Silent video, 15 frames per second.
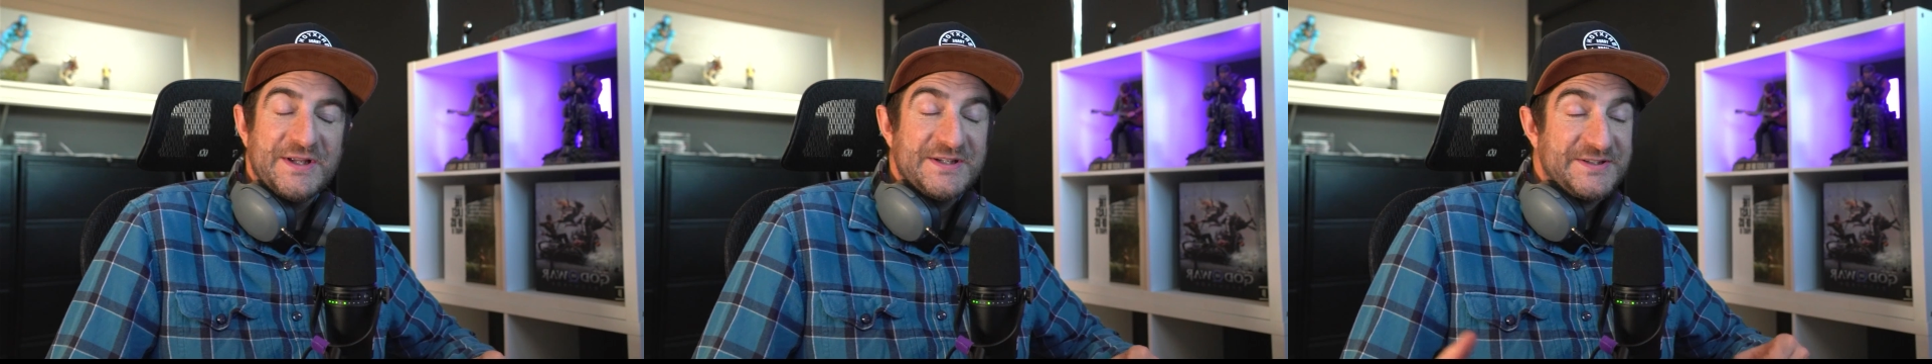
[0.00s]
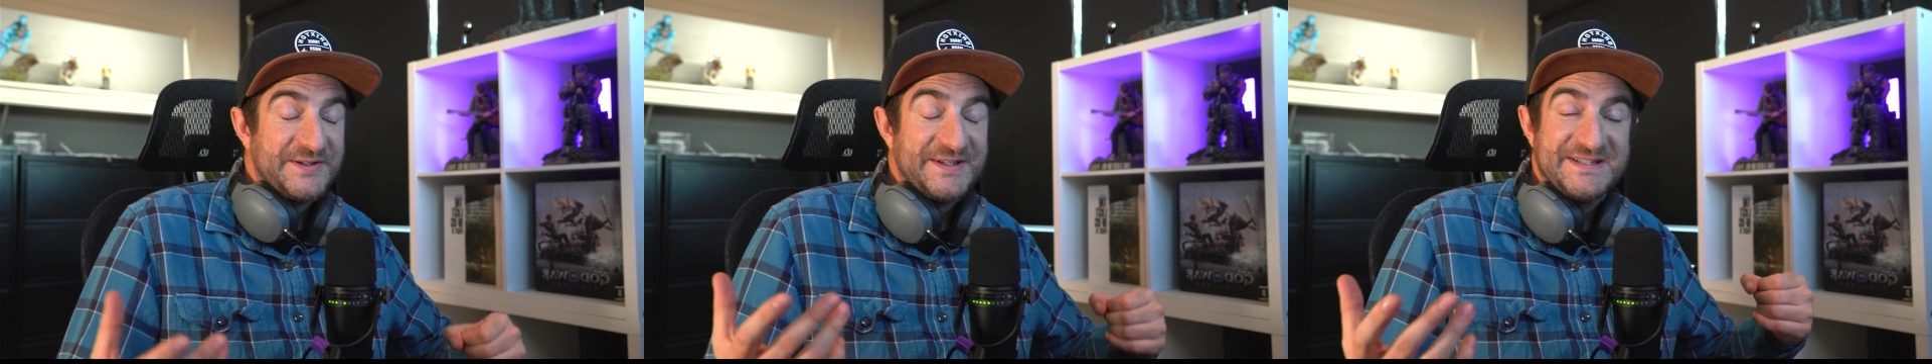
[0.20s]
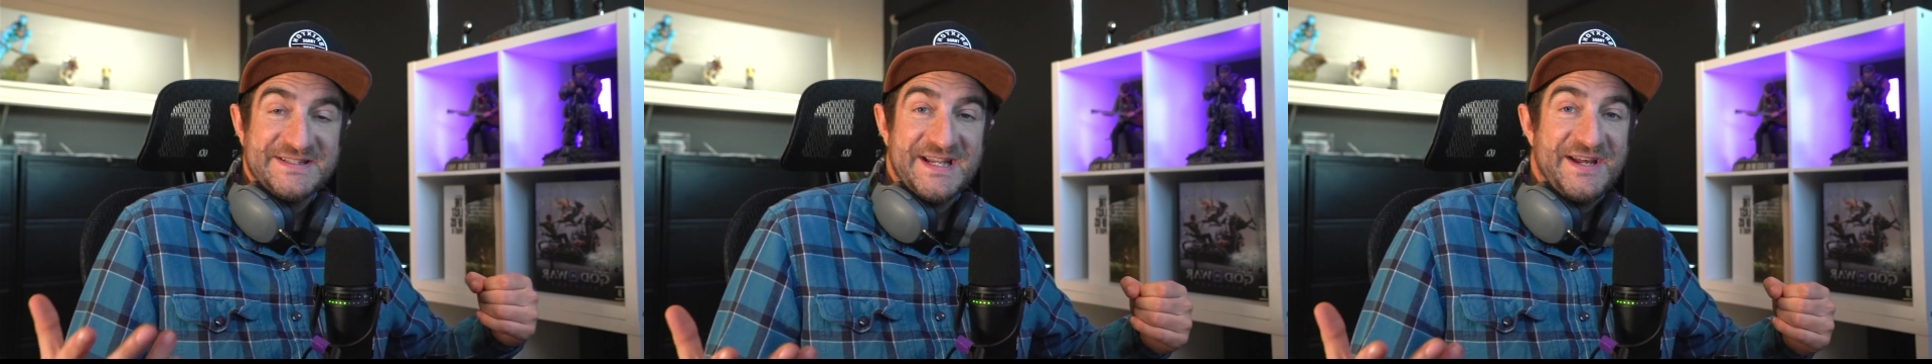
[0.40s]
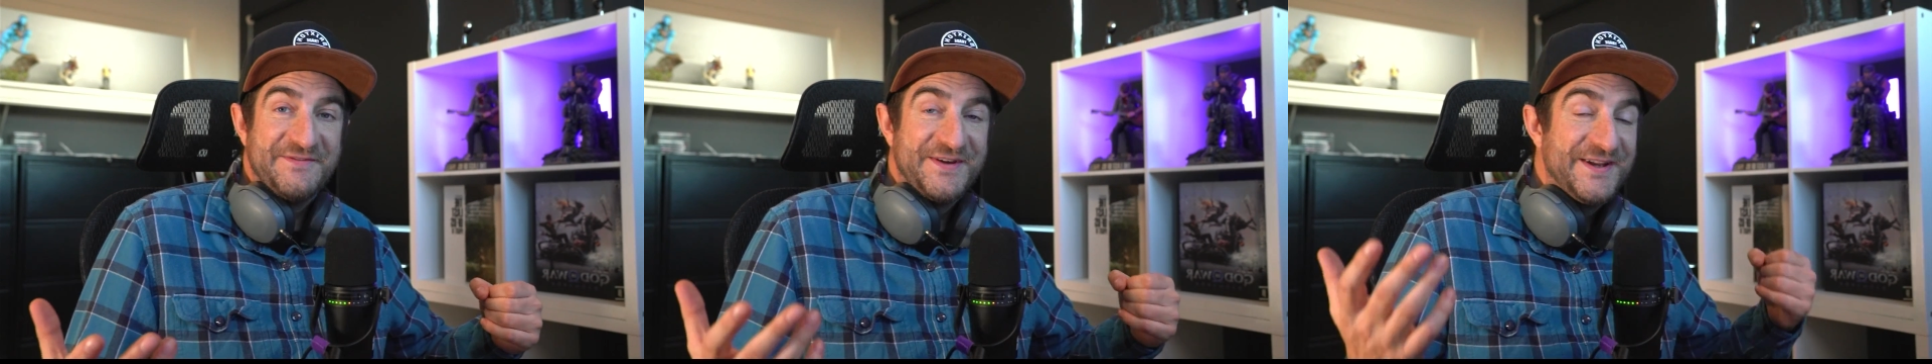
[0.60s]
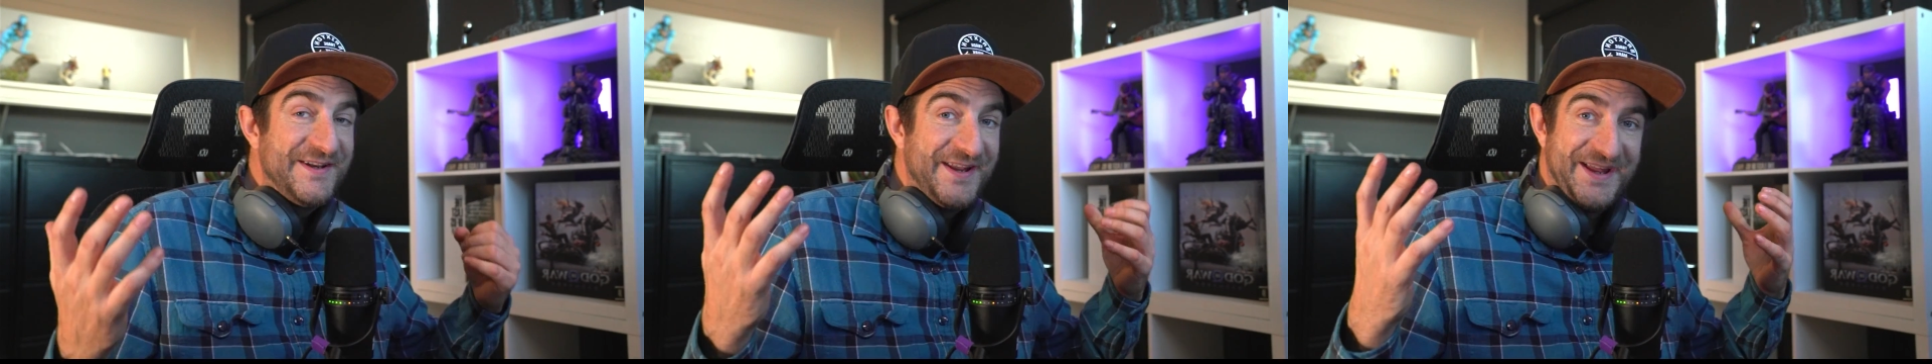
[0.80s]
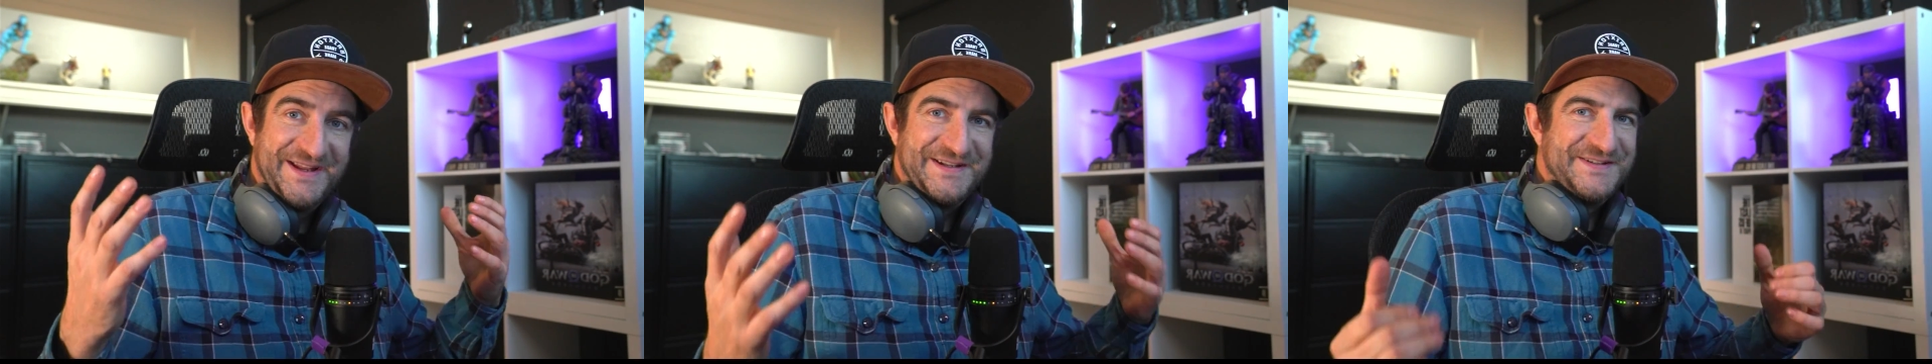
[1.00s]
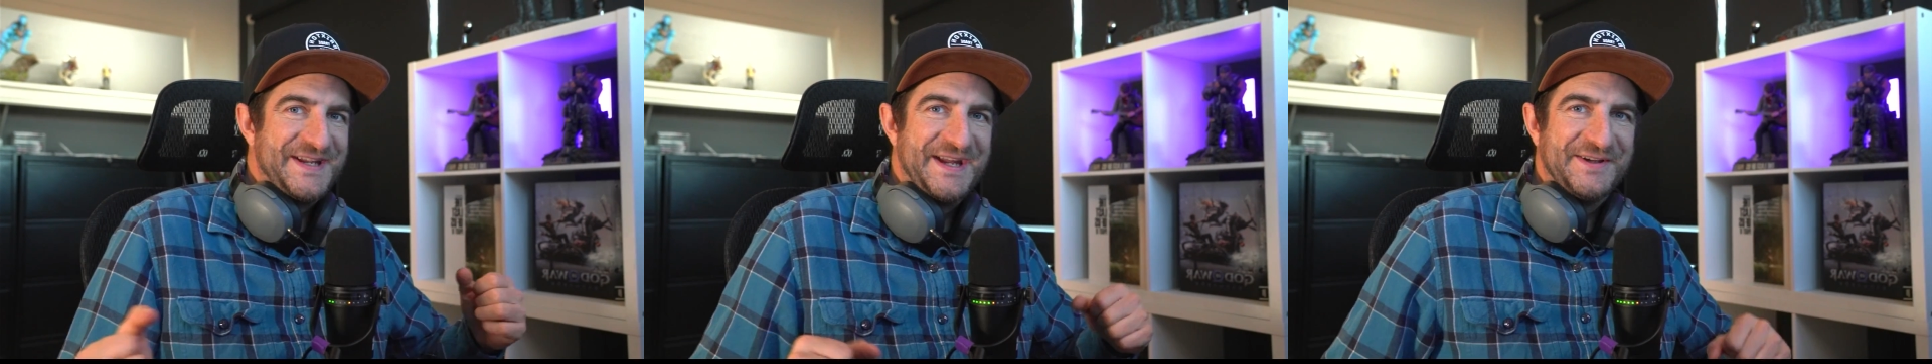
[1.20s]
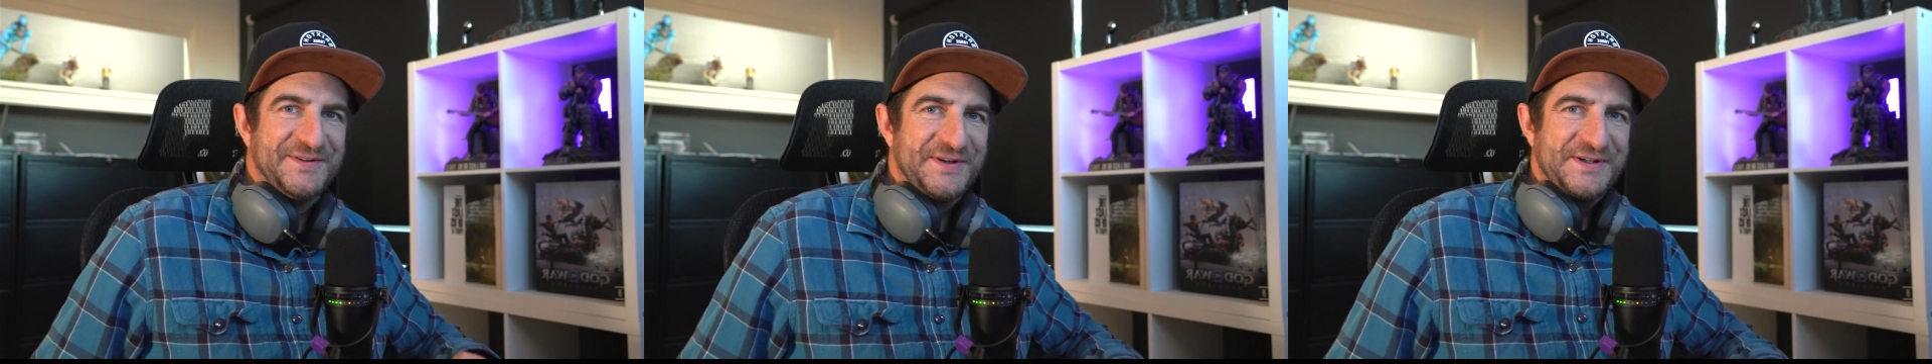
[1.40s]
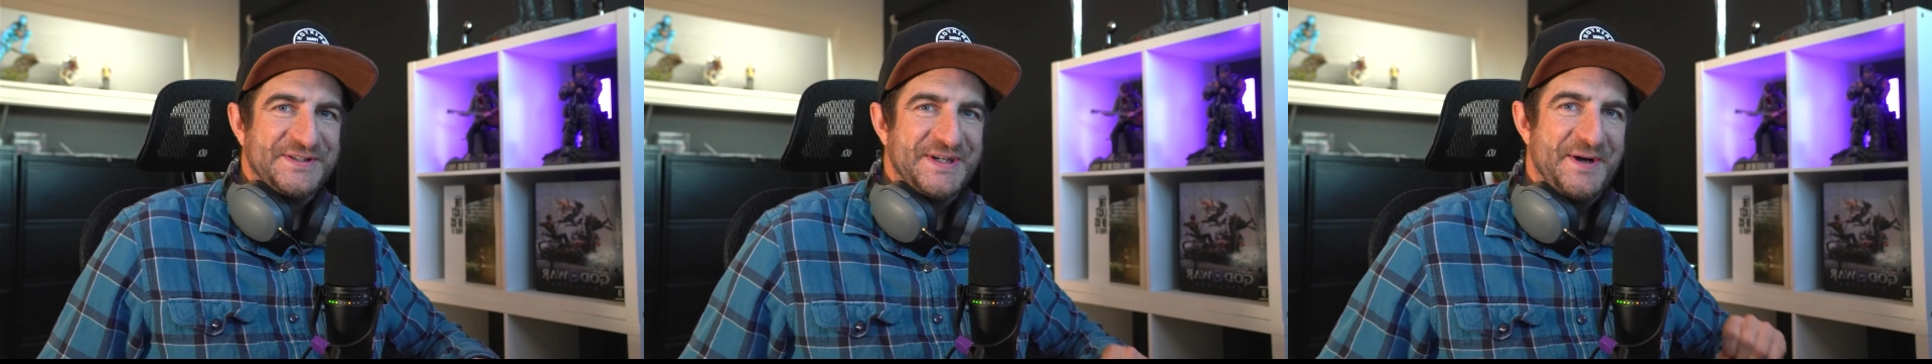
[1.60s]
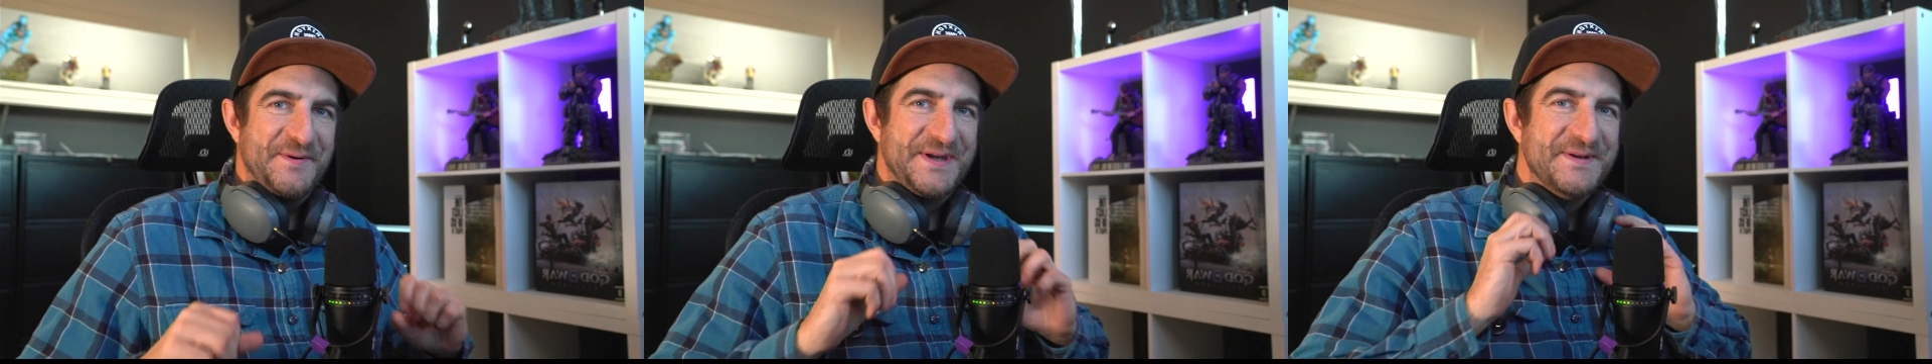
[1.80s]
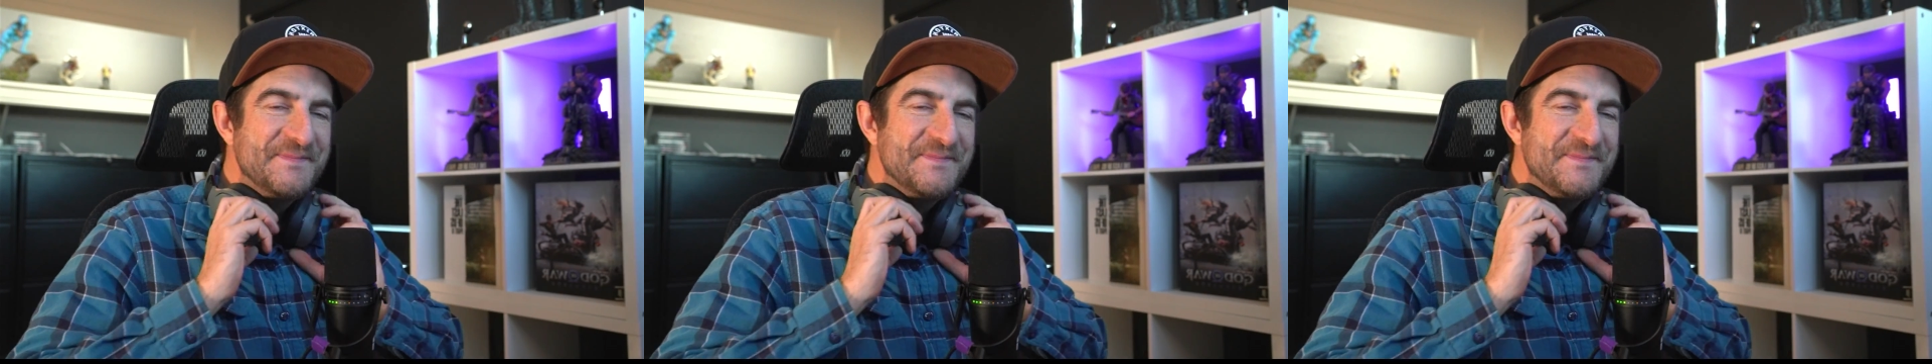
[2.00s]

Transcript: So let's dive in and take a look, shall we?